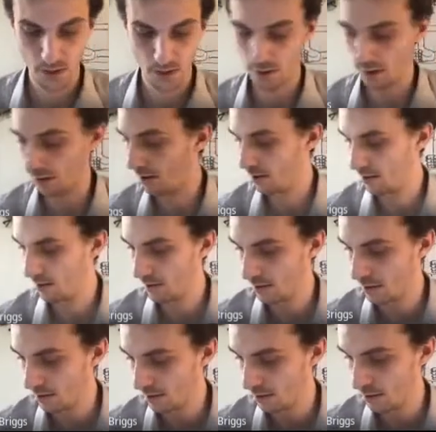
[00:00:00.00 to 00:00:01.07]
Okay.
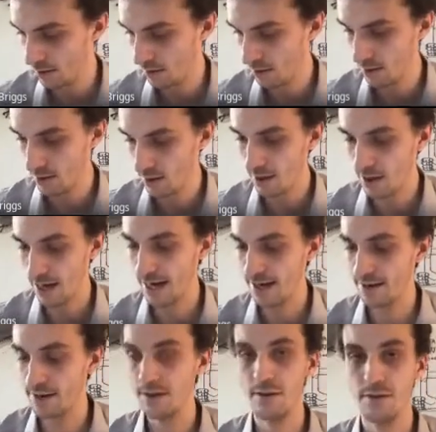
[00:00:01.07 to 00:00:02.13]

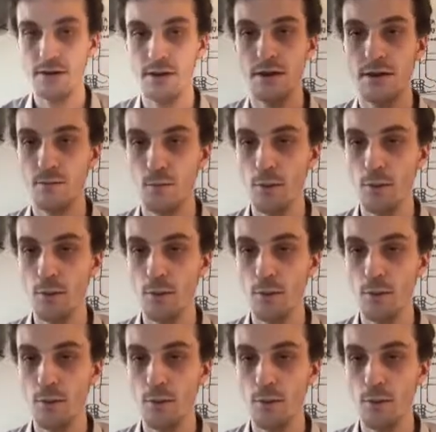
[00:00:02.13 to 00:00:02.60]
And there's a,